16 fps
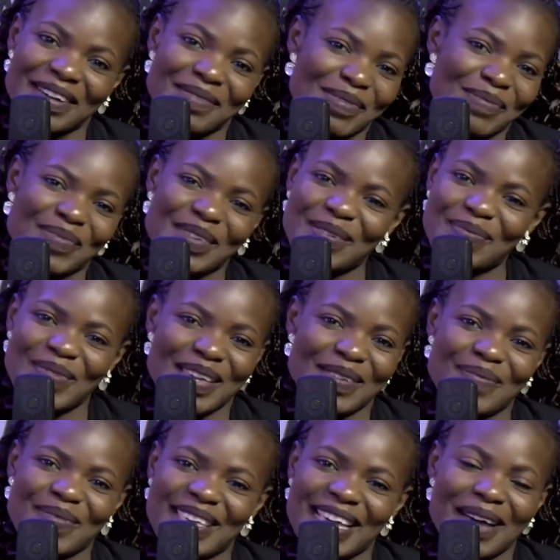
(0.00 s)
I'm a big
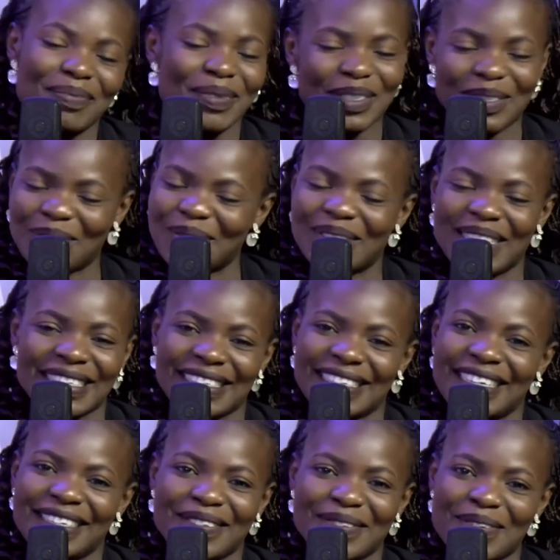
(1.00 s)
baby. Happy Children's
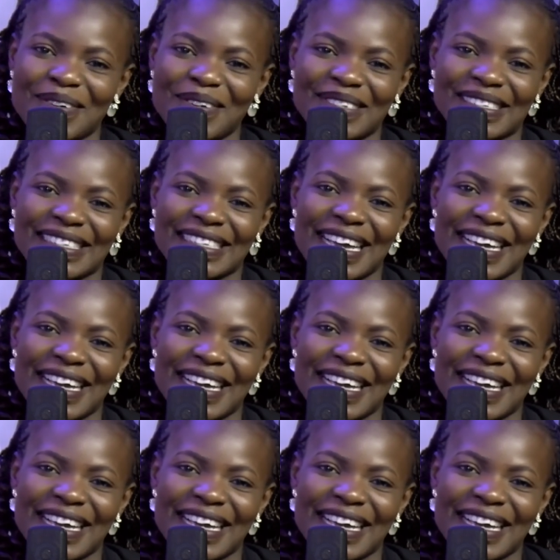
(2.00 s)
Day to us.